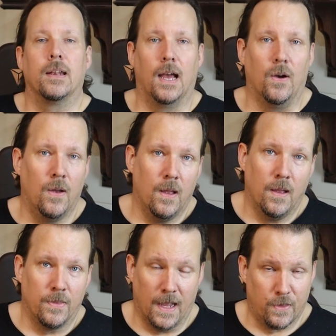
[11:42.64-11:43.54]
Now,
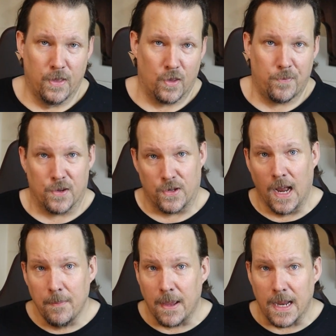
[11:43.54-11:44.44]
that's the expression
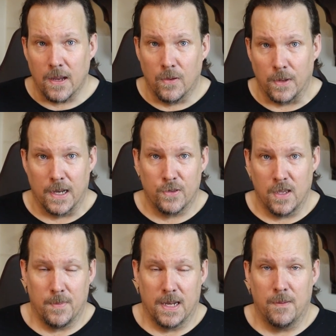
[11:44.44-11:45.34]
I make when I
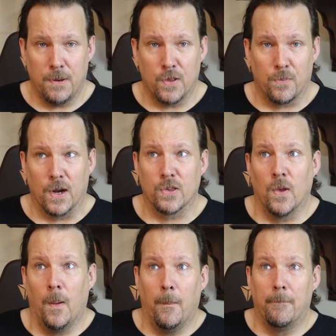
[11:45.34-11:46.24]
see Amanda Peet's
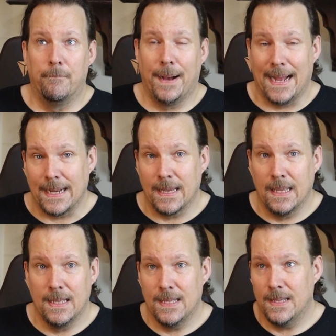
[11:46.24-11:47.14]
breast,
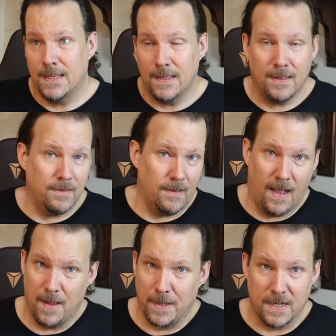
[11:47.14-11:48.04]
but
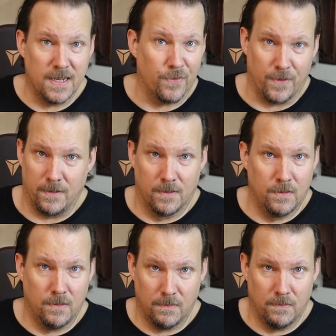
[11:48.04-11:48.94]
I'm in a different
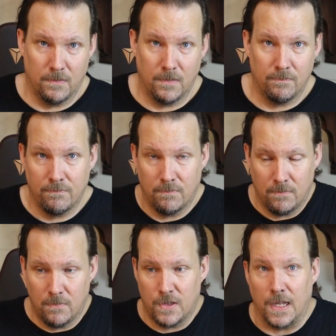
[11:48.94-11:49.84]

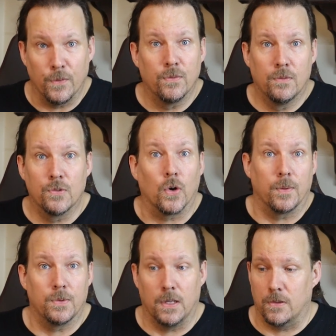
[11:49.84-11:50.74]
set of
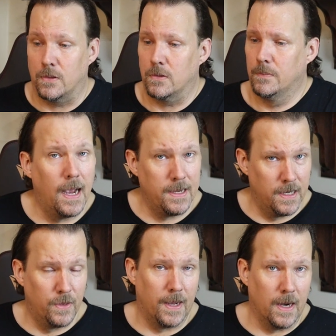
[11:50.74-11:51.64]
circumstances. The
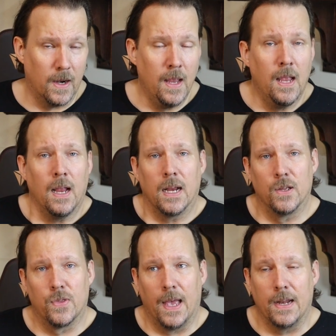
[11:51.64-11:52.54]
idea there
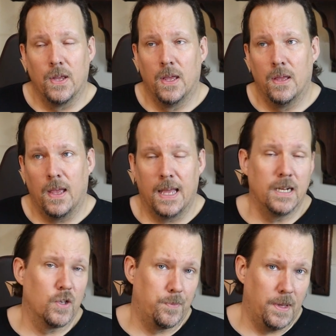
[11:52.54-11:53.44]
is that
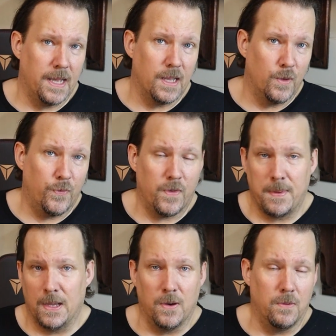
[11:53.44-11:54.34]
any display of
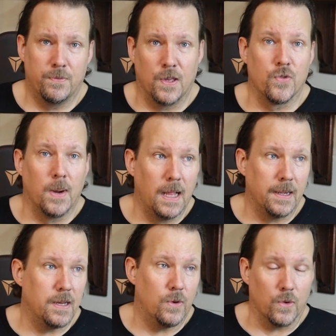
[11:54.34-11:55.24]
female
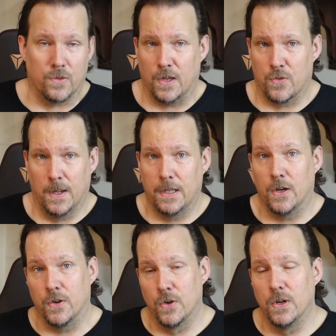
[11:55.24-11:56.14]
sensuality or sexuality
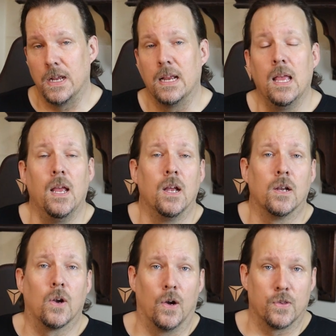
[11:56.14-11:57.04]
or nudity
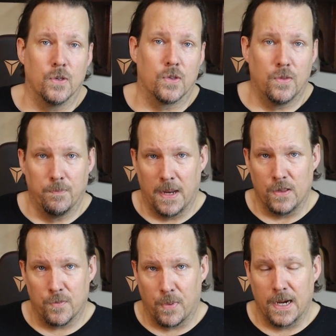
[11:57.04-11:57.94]
causes
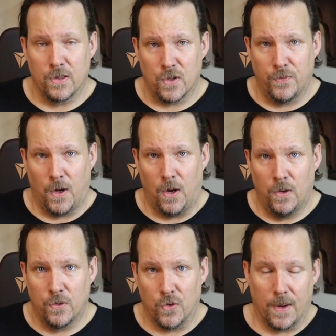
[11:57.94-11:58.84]
men's brains to
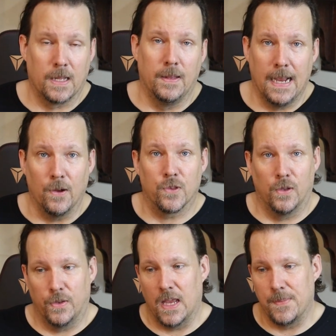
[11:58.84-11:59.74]
fall directly out
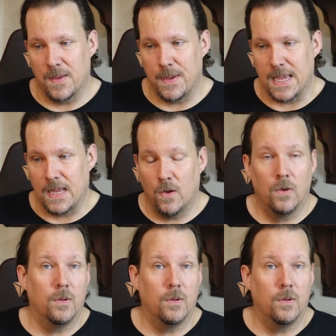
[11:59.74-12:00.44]
so that they may be